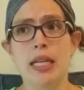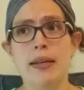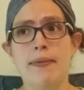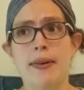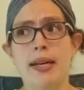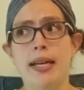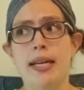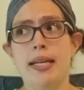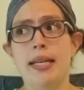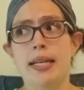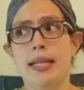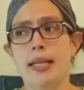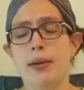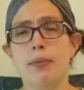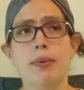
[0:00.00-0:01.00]
if I
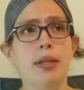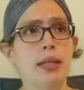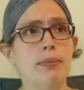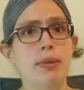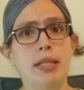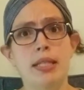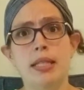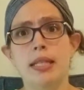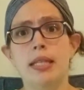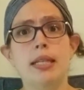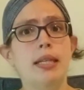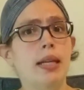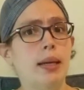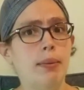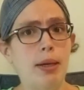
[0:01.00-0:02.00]
get like really busy
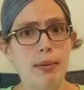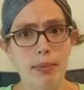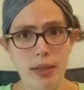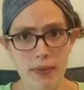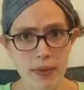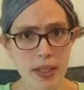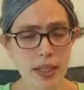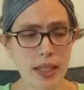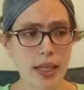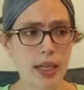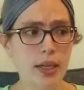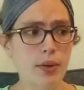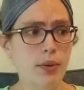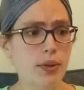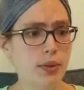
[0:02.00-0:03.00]
and I'm on my feet a
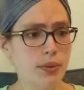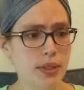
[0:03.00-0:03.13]
lot or doing